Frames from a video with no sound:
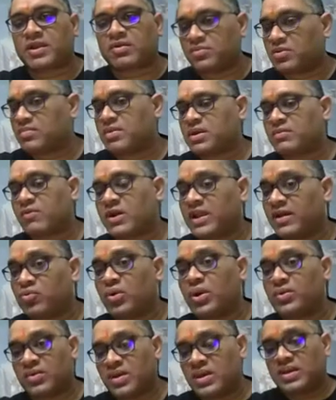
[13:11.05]
Remember what I have told
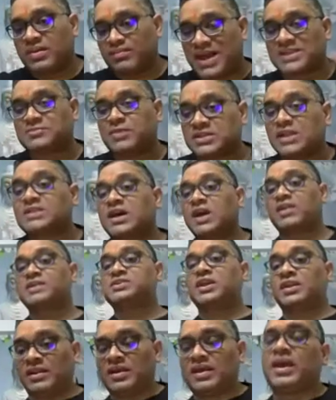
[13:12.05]
you. Plasma cells are rich
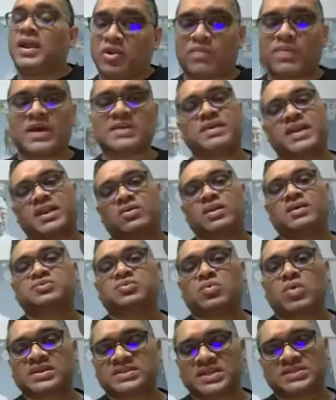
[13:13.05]
in endoplasmic reticulum. So what
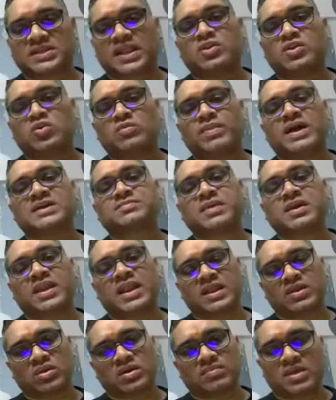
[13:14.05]
is this? Endoplasmic
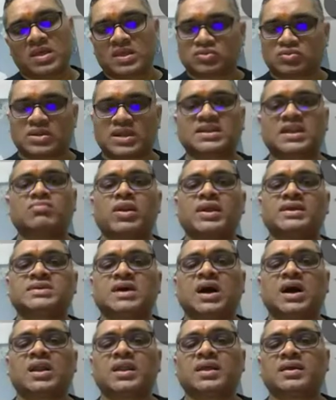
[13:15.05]
reticulum. So Russell bodies
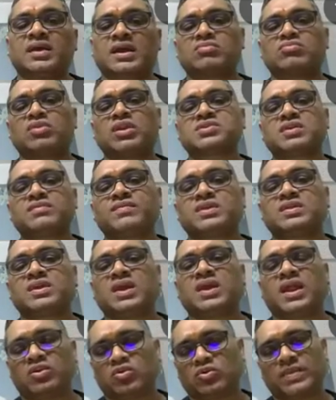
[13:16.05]
are accumulation within the
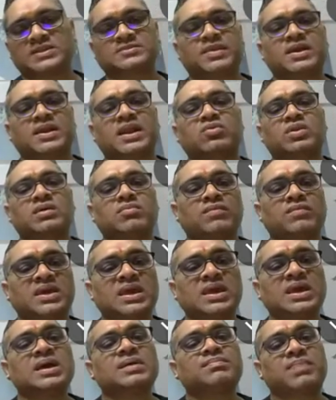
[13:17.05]
endoplasmic reticulum of the
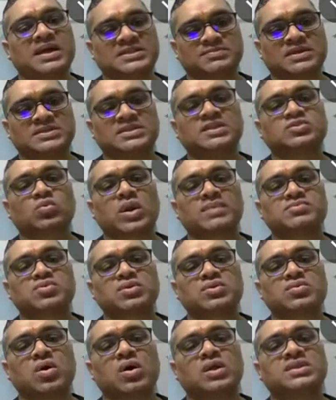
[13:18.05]
plasma cells. So what I'm showing you,
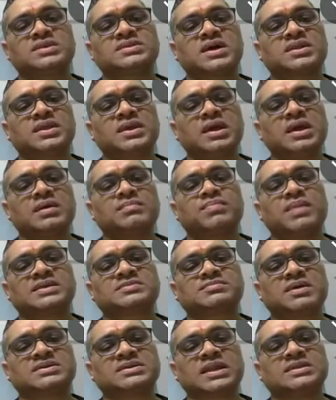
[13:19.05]
all these are the plasma
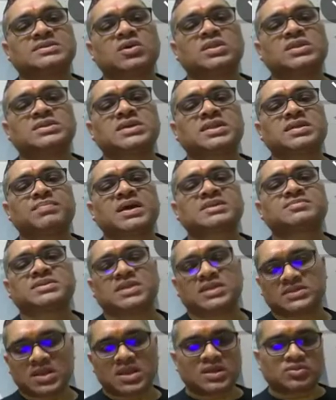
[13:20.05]
cells. All these are the plasma cells.
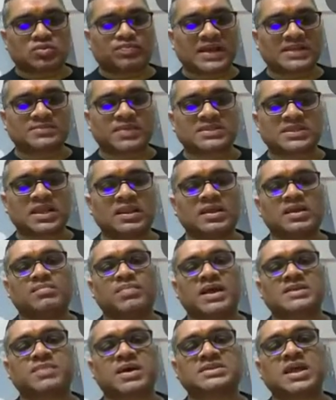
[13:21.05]
So plasma cell,
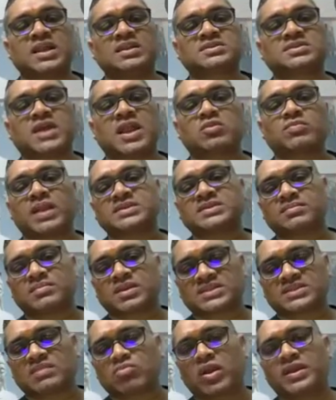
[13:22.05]
cytoplasm,
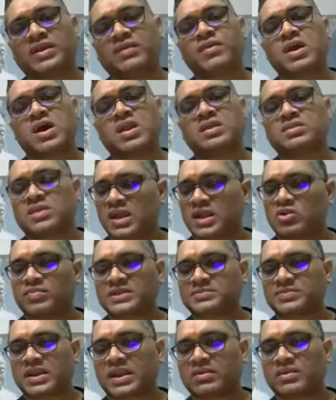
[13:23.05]
Russell body, where in the endoplasmic
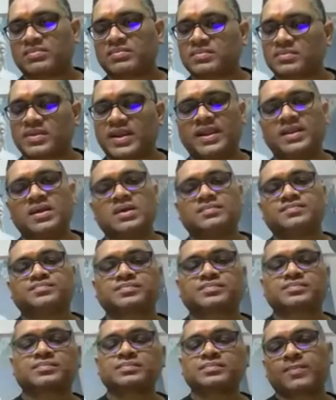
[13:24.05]
reticulum. Right?
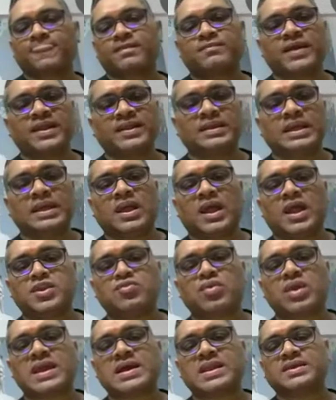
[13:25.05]
Fine. And
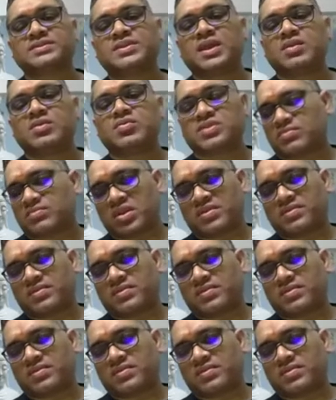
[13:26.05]
nuclear is the Richard body.